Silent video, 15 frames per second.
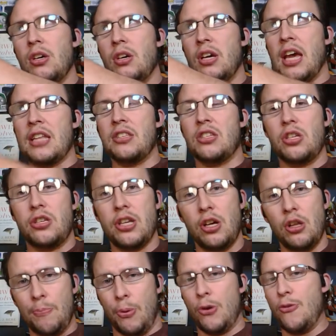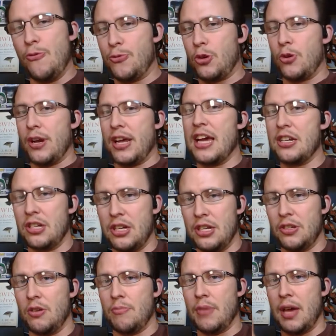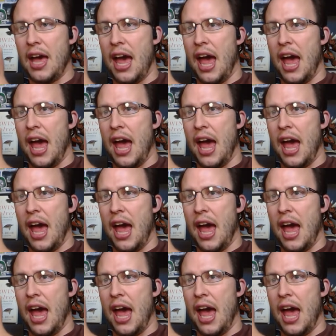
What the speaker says: can still prove creationism